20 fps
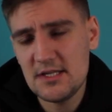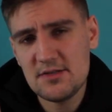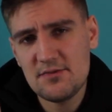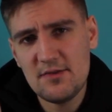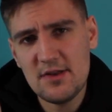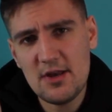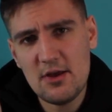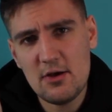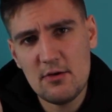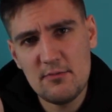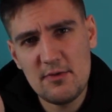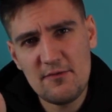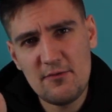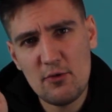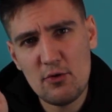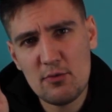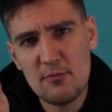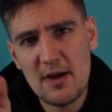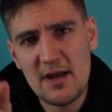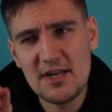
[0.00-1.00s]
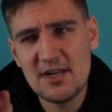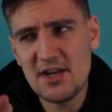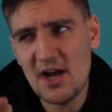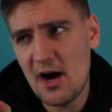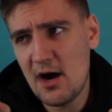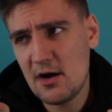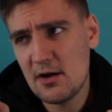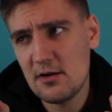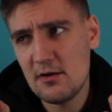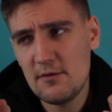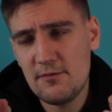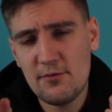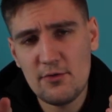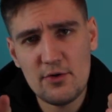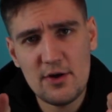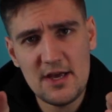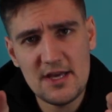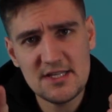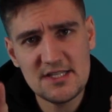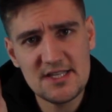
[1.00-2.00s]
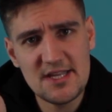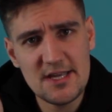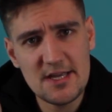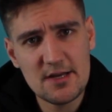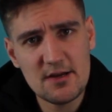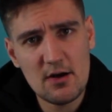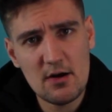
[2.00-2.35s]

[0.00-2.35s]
this video, before my dongle for SD